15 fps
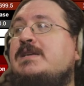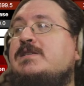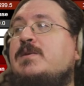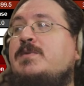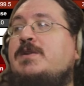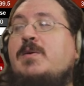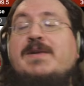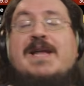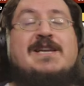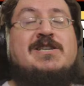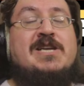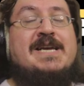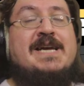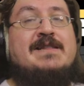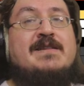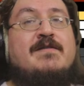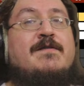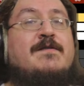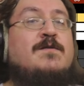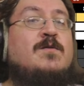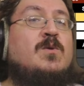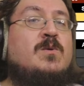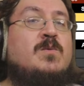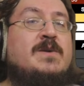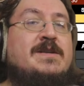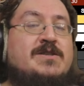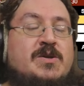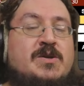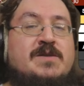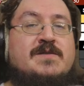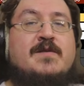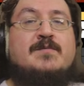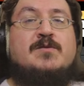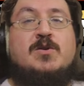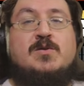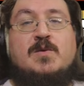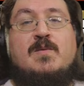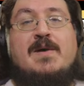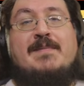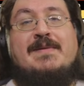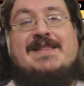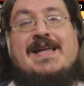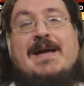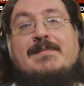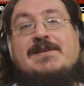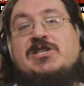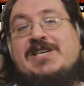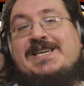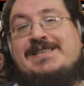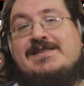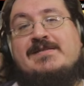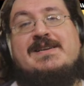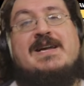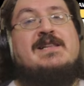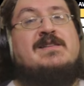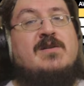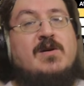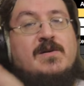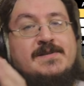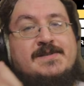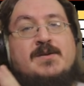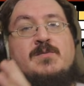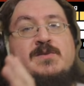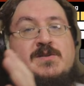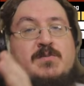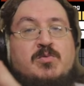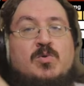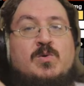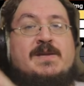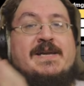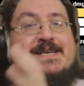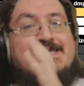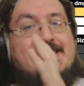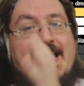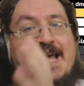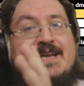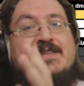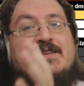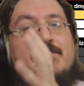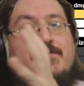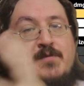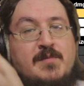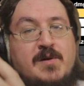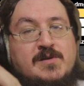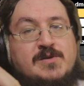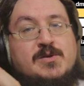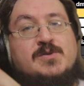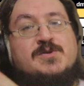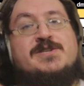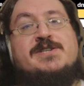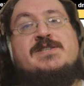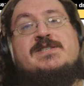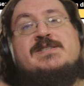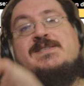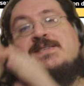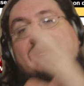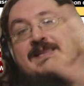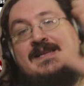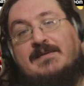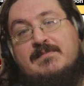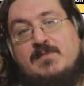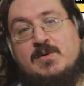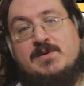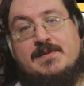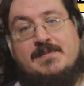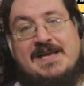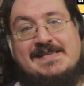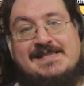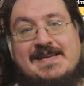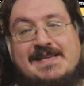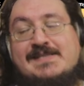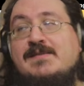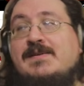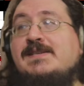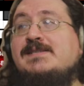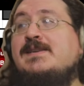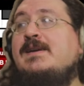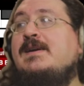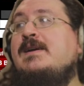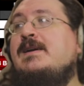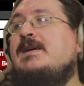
So we don't actually get the full returns from total weapon damage either. That also is a pool that is additive from all soldiers and then multiplies against the rest.